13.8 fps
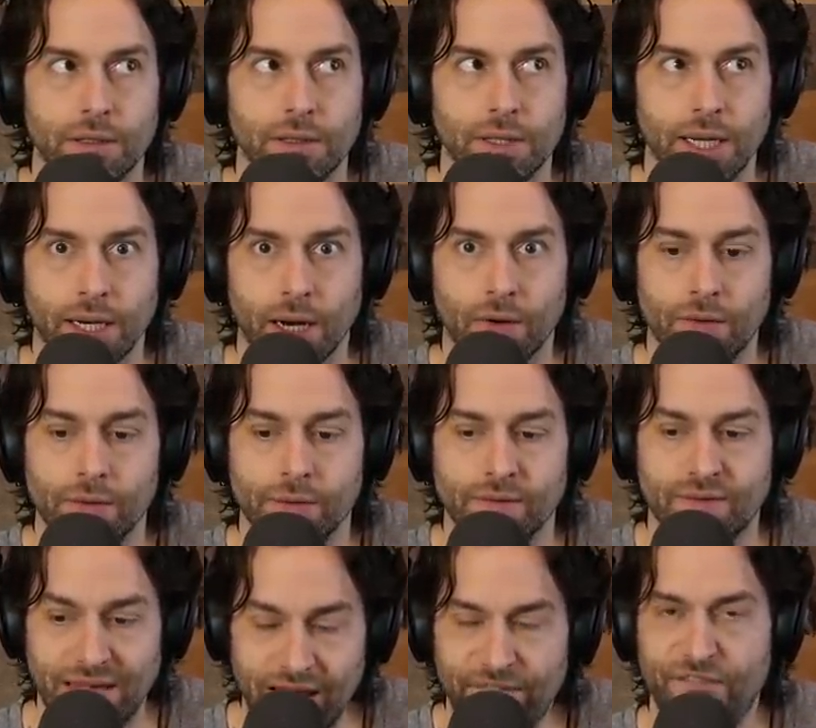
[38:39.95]
You know,
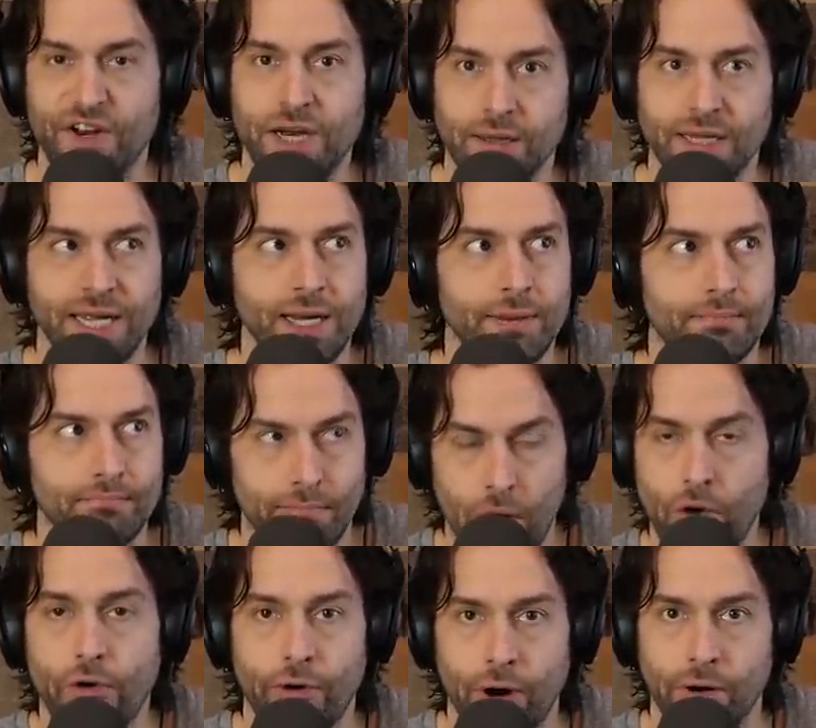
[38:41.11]
definitely
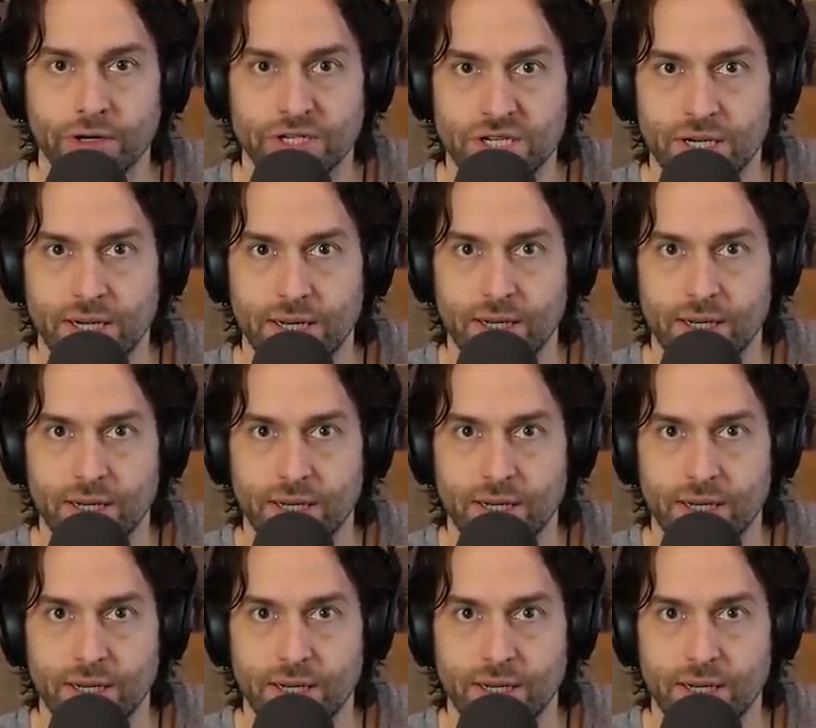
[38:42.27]
murderers